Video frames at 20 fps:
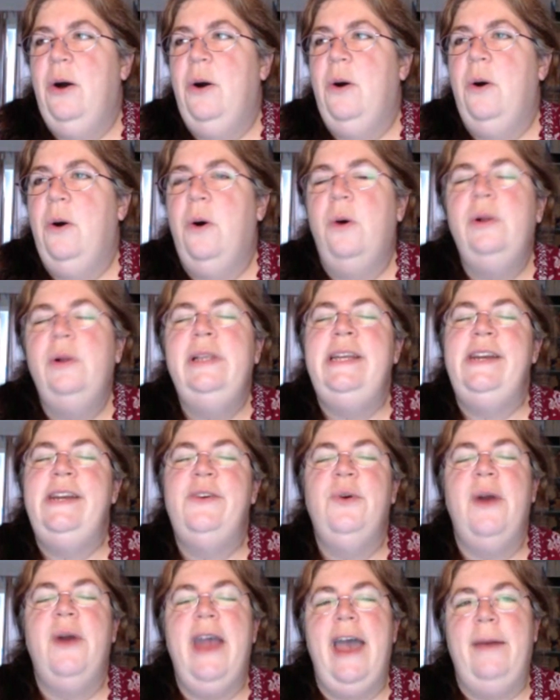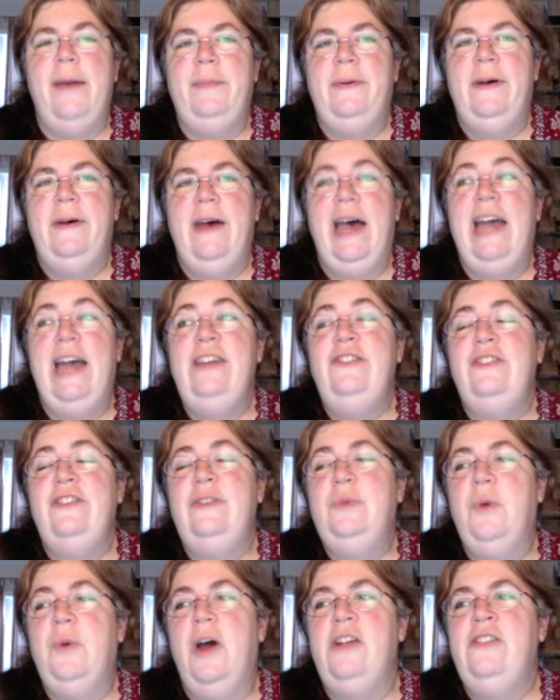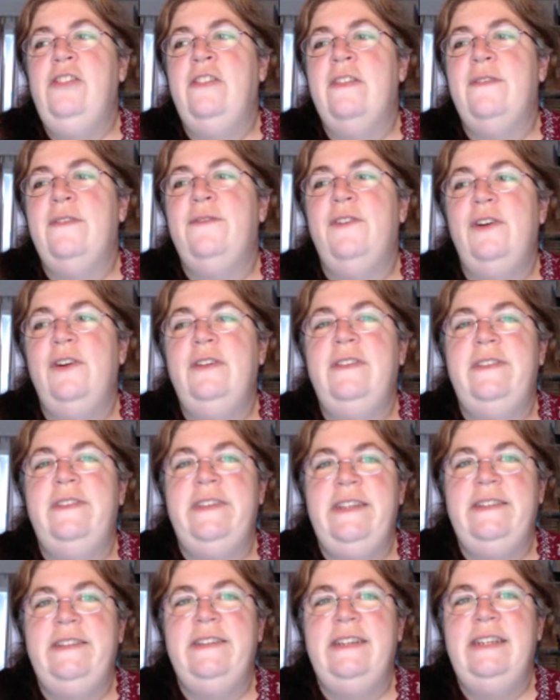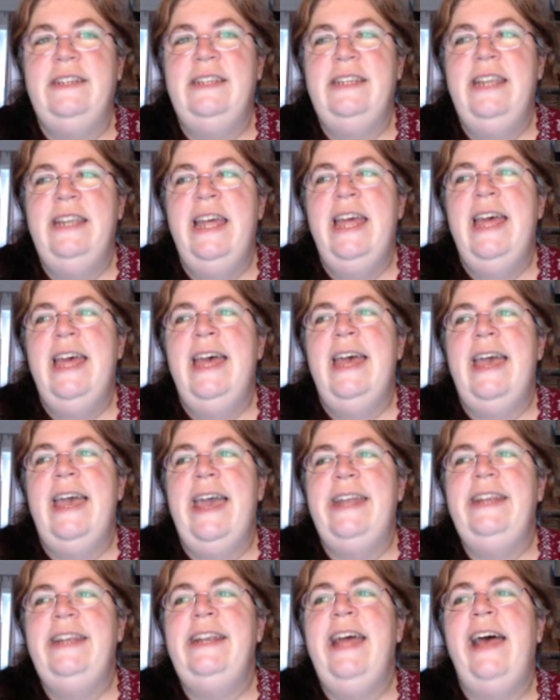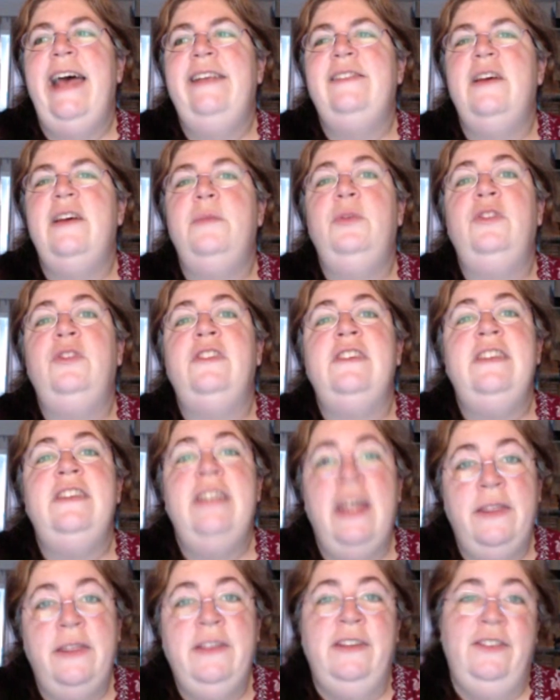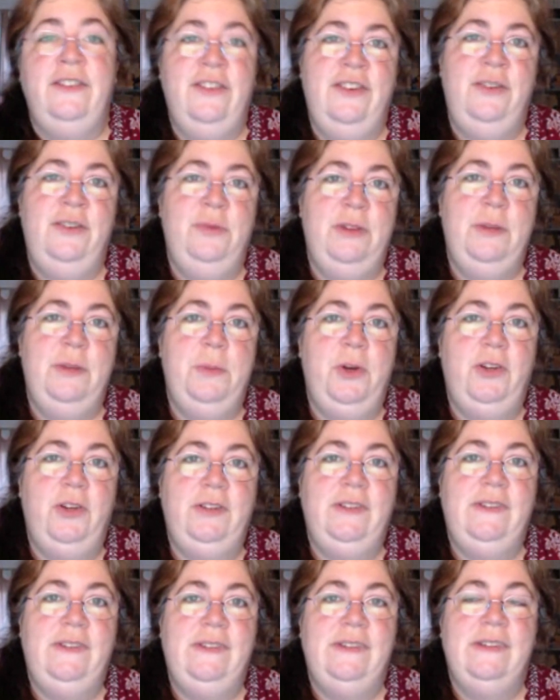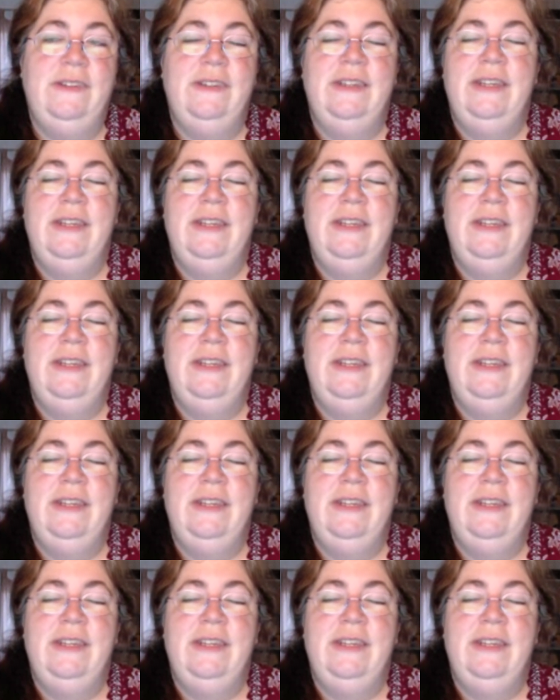Holy crap. I just watched the first season and it has almost nothing to do with the books.